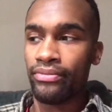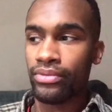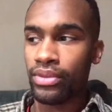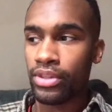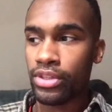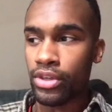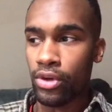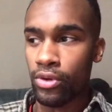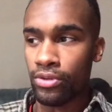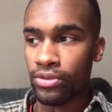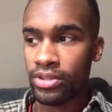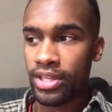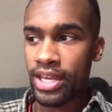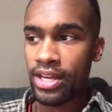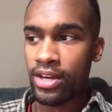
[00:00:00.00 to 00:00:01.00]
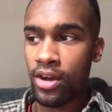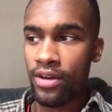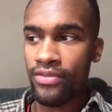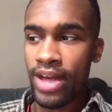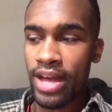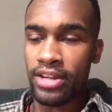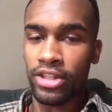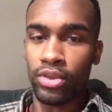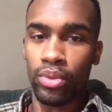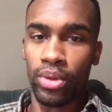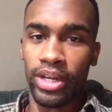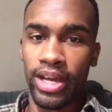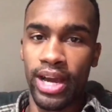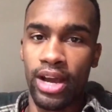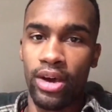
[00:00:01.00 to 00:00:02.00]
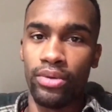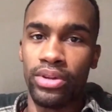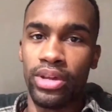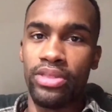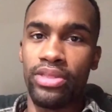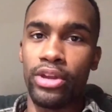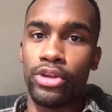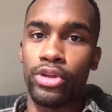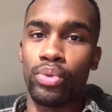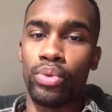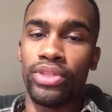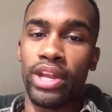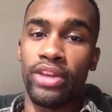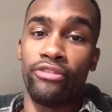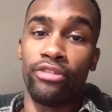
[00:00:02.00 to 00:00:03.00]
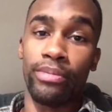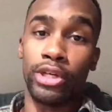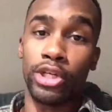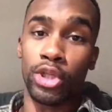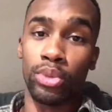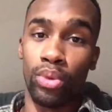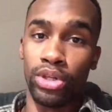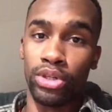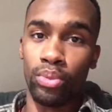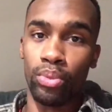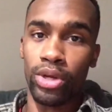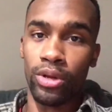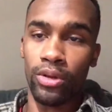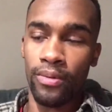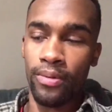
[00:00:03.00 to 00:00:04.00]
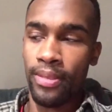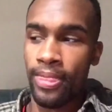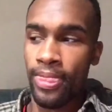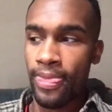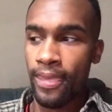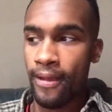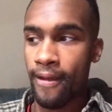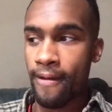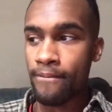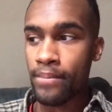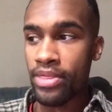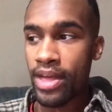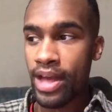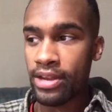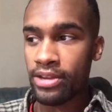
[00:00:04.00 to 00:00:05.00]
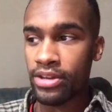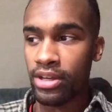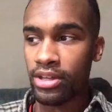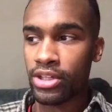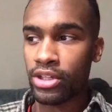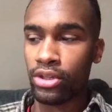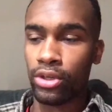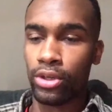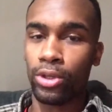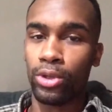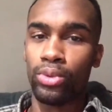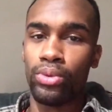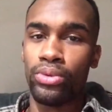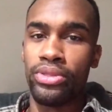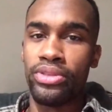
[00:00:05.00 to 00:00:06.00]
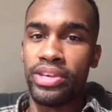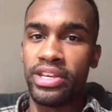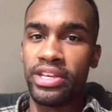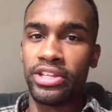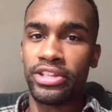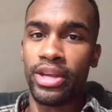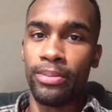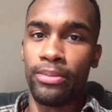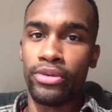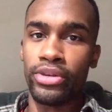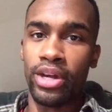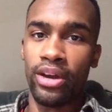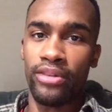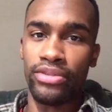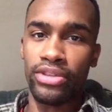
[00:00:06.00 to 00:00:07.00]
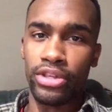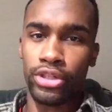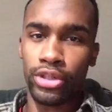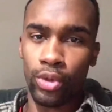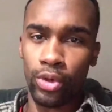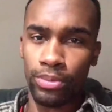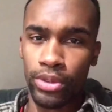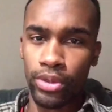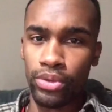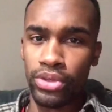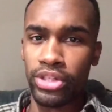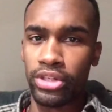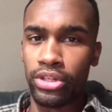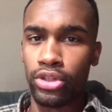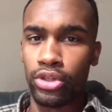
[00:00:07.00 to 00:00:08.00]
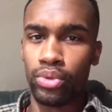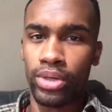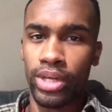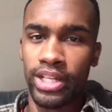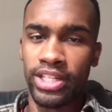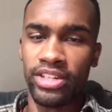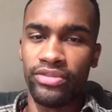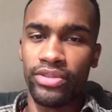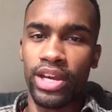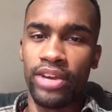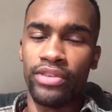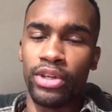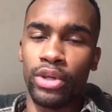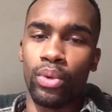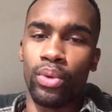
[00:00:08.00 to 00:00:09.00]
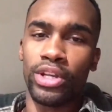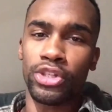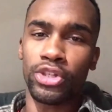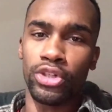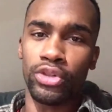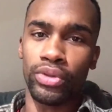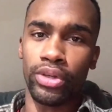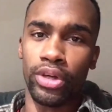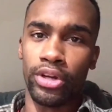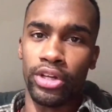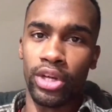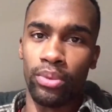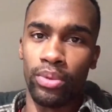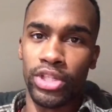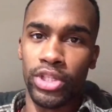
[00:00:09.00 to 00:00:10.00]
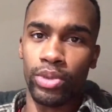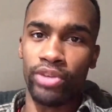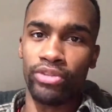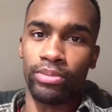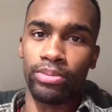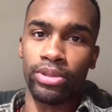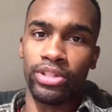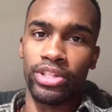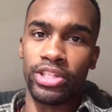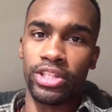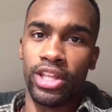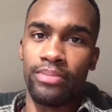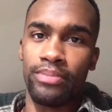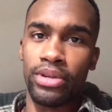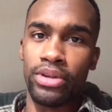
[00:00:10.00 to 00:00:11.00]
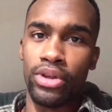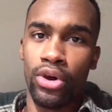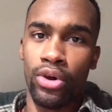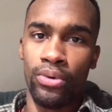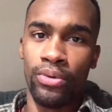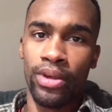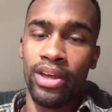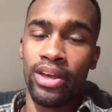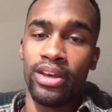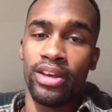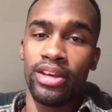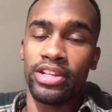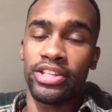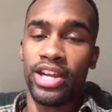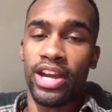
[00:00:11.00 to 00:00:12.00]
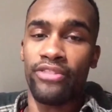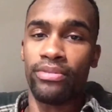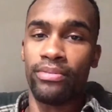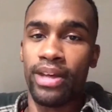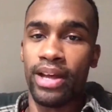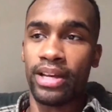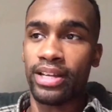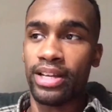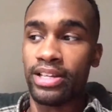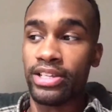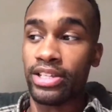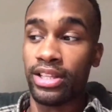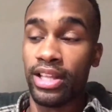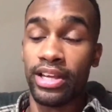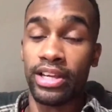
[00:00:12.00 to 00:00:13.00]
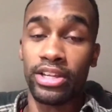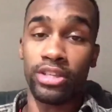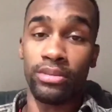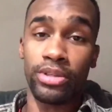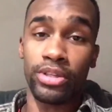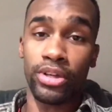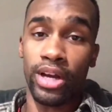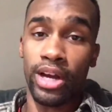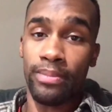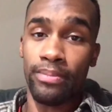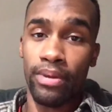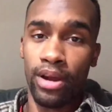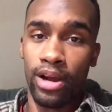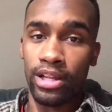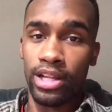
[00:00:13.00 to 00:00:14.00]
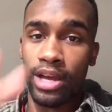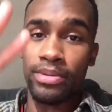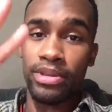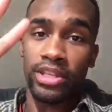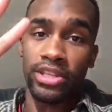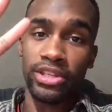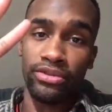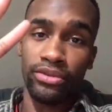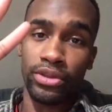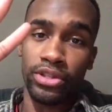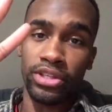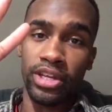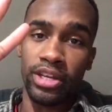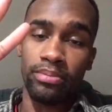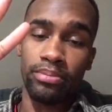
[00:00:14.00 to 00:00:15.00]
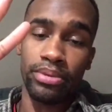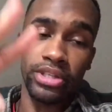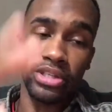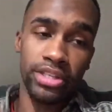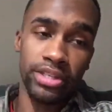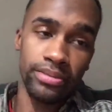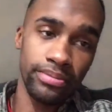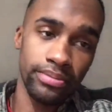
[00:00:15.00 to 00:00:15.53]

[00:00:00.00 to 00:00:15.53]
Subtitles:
So take all of that into account and then do with that information what you will. But that does conclude the summary of the Scorpio Decan 2, guys. If you have any questions regarding it whatsoever, please let me know. Aside from that, guys, like, subscribe, holla at me. That's it for today. Peace.